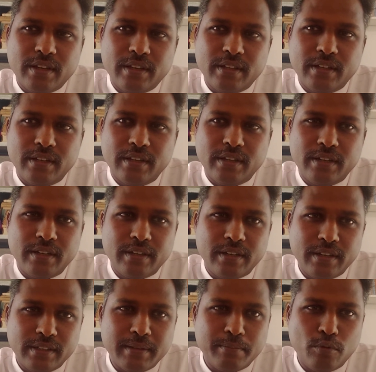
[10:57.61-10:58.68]

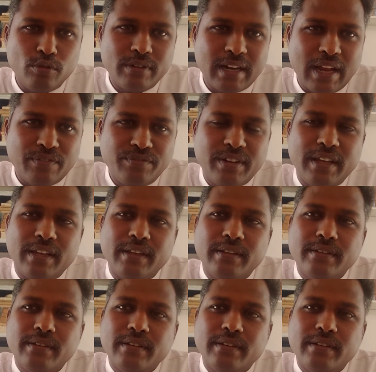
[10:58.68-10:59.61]
in the bone grafting